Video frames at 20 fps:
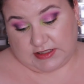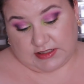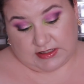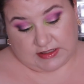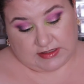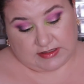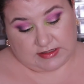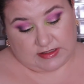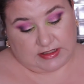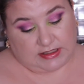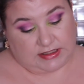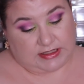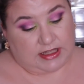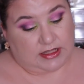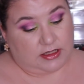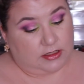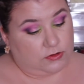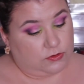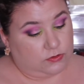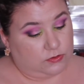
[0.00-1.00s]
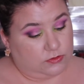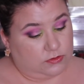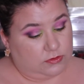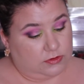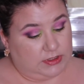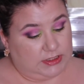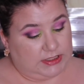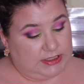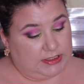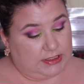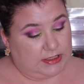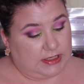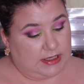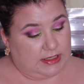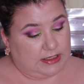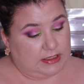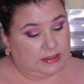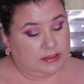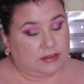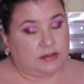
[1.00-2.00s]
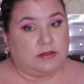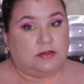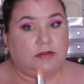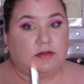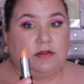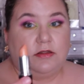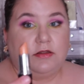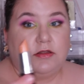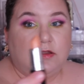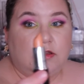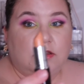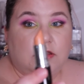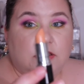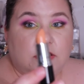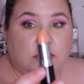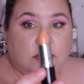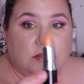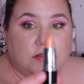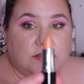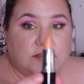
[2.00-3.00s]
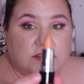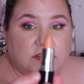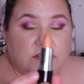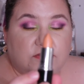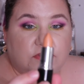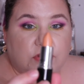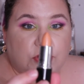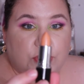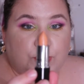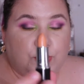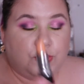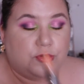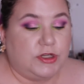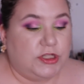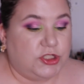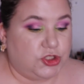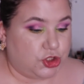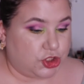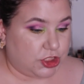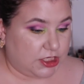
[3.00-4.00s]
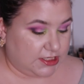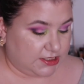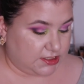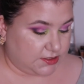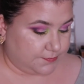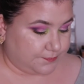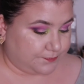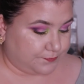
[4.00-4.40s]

is yellow leaning. It's a very pretty shade.